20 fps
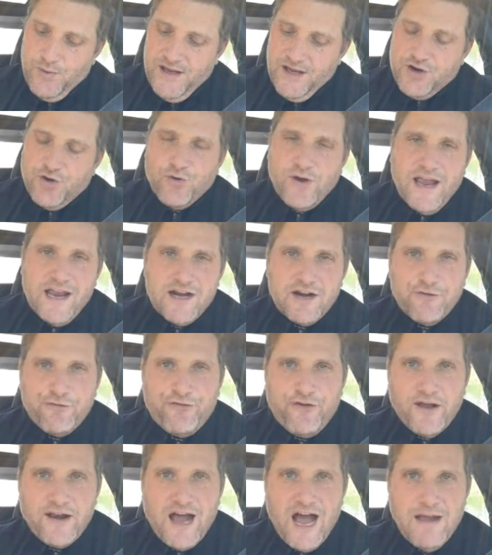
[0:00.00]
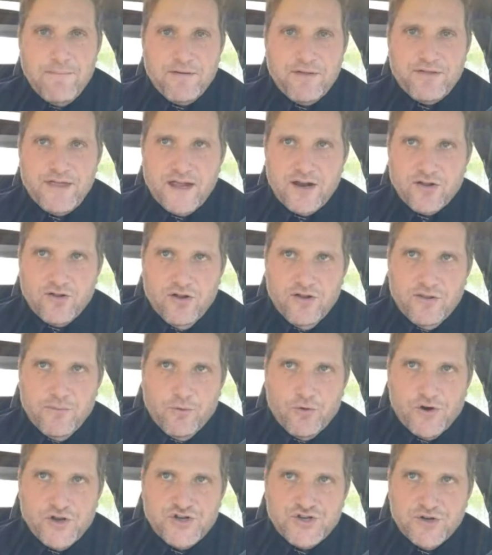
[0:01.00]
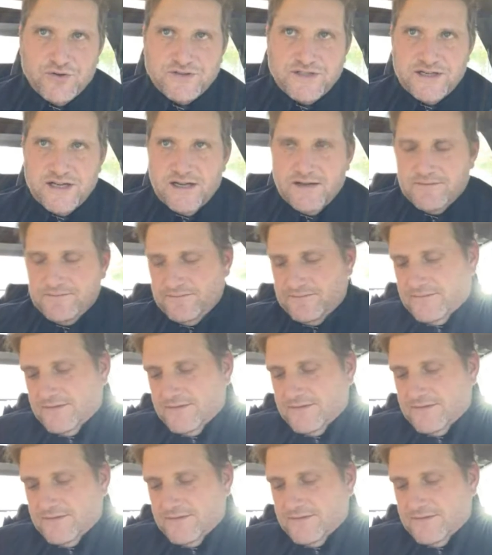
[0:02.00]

We created a fun hypothetical on the morning show today.